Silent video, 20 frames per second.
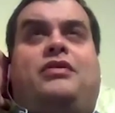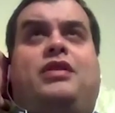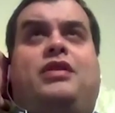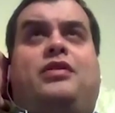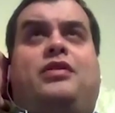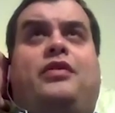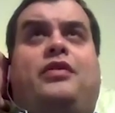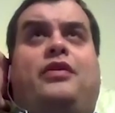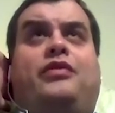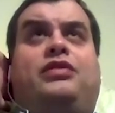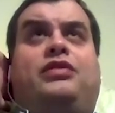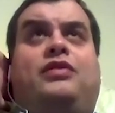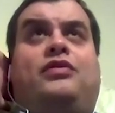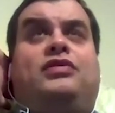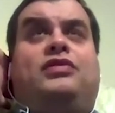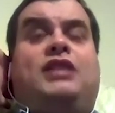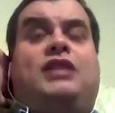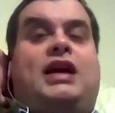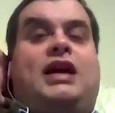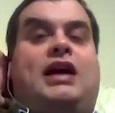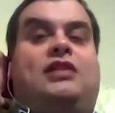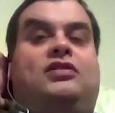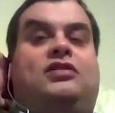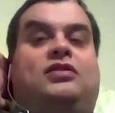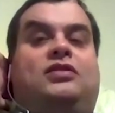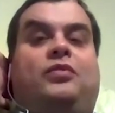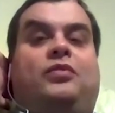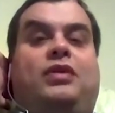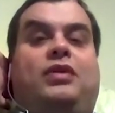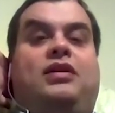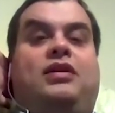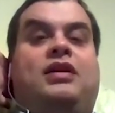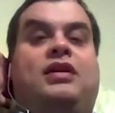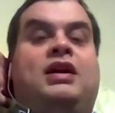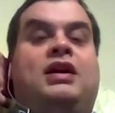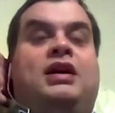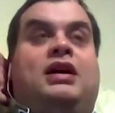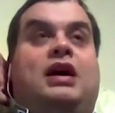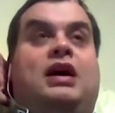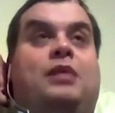And obviously the ZS,
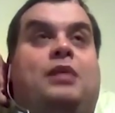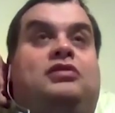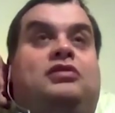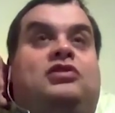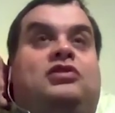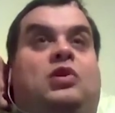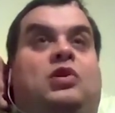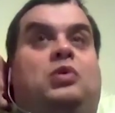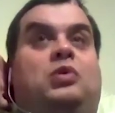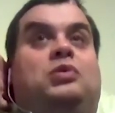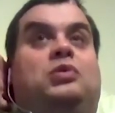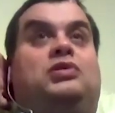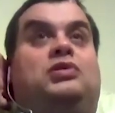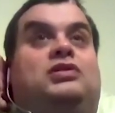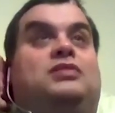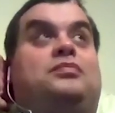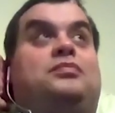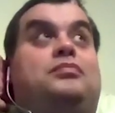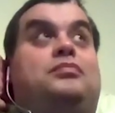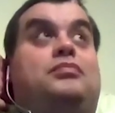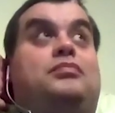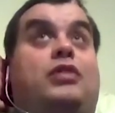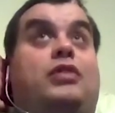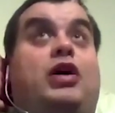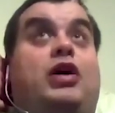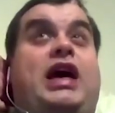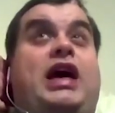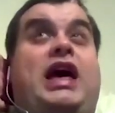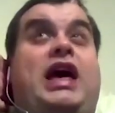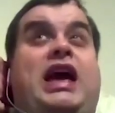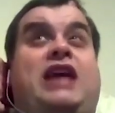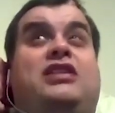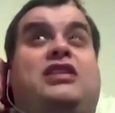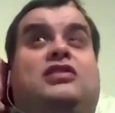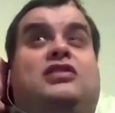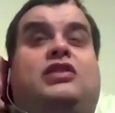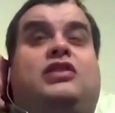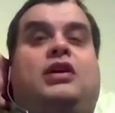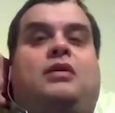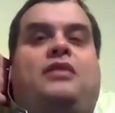I was told
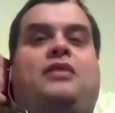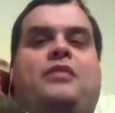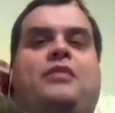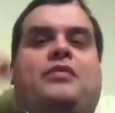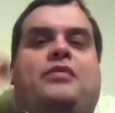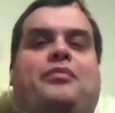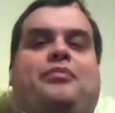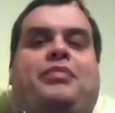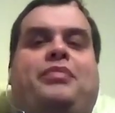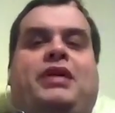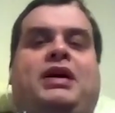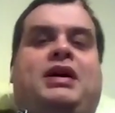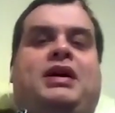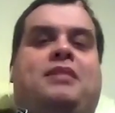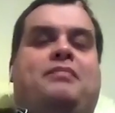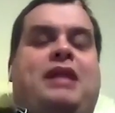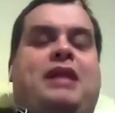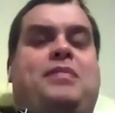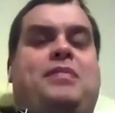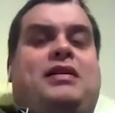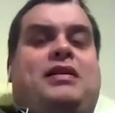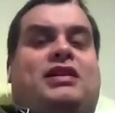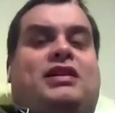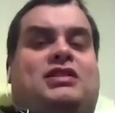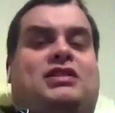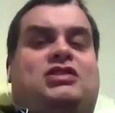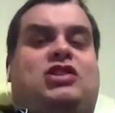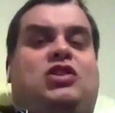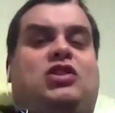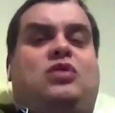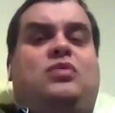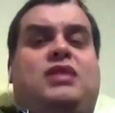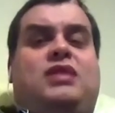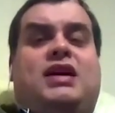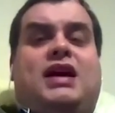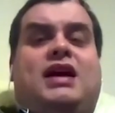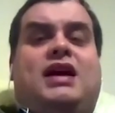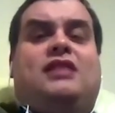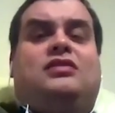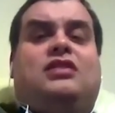ages ago, I think maybe like 2
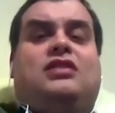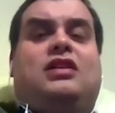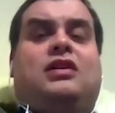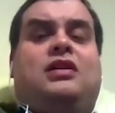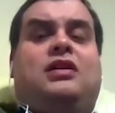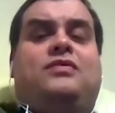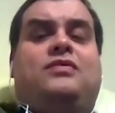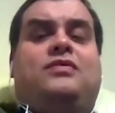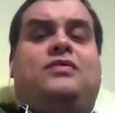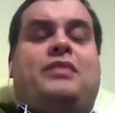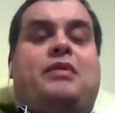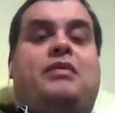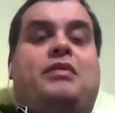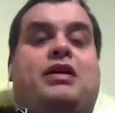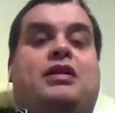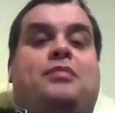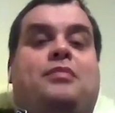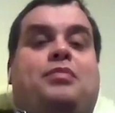years ago, that they were going to